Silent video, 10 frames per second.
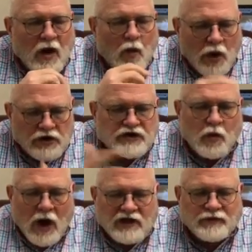where is the
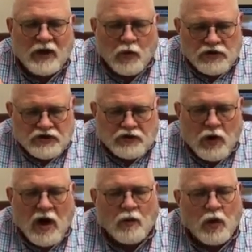wise man? Where is the
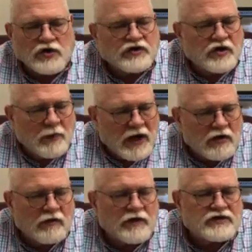scribe? Where is the
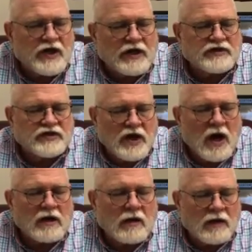debater of this age? Has
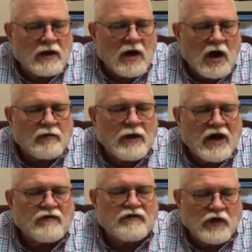not God
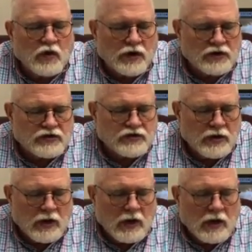made foolish
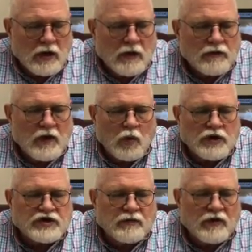the
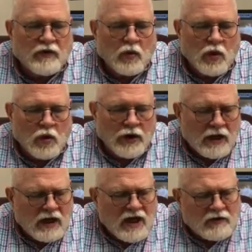wisdom of the world?
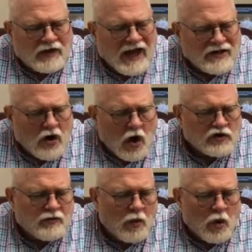And he
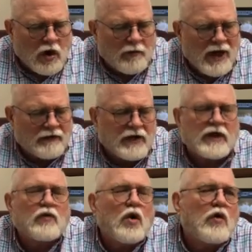talks more about that
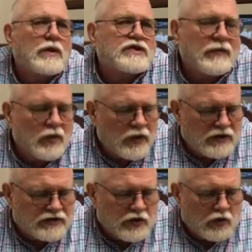in Romans. Let me read
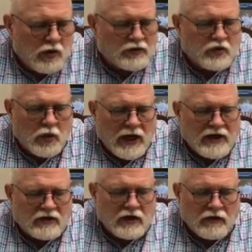this to you. Romans
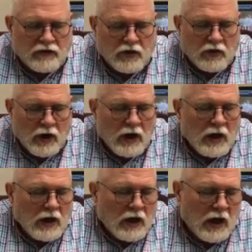1:18 through
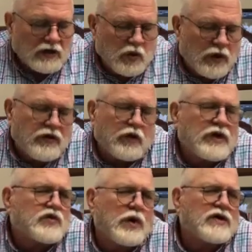
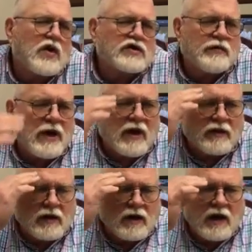23 is where he talks about